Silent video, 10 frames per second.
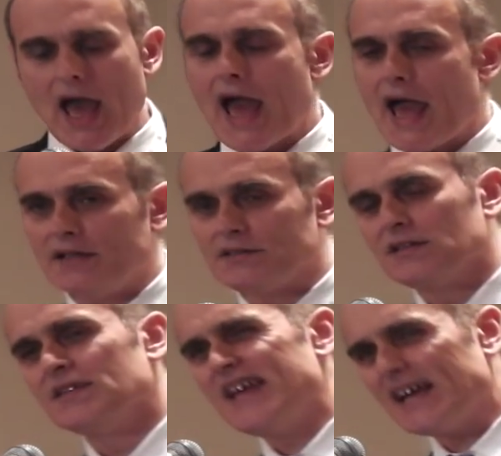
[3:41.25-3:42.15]
And
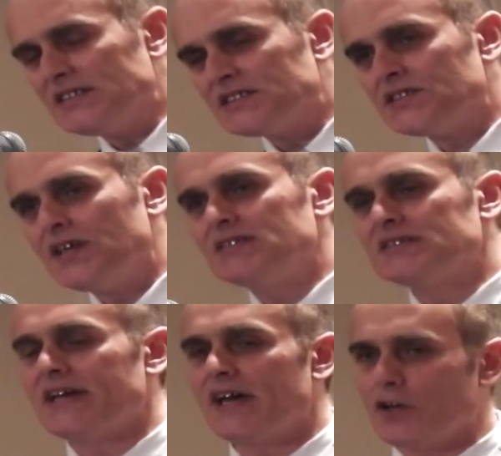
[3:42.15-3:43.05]
their
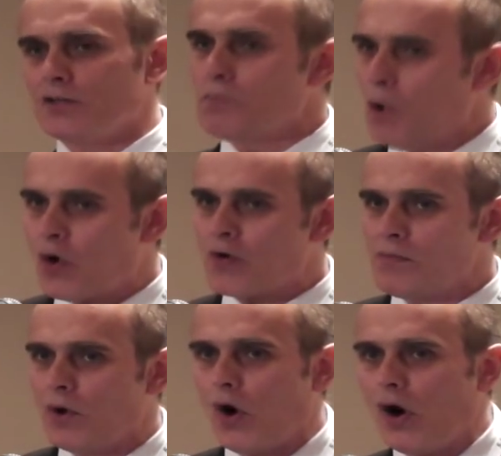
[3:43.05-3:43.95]
concerns take on more
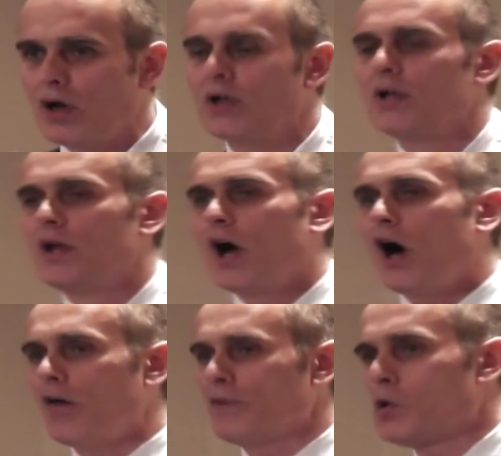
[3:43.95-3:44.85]
and more
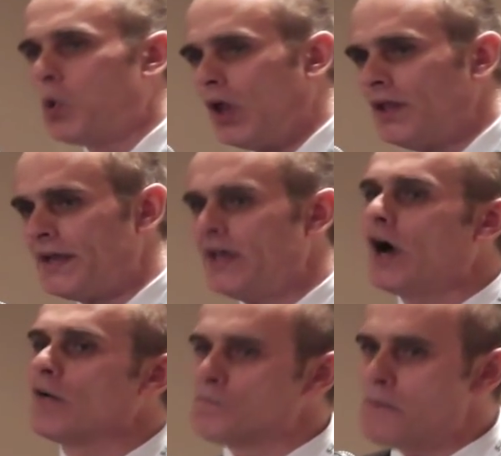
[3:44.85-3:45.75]
of a quality
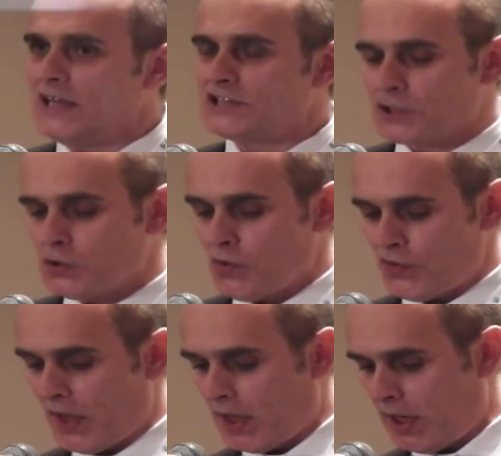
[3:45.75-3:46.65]
of magical
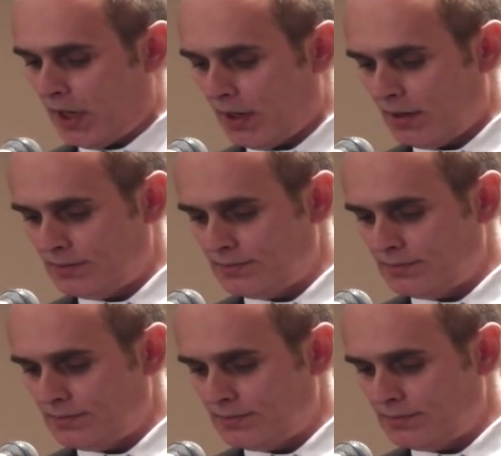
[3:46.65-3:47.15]
thinking.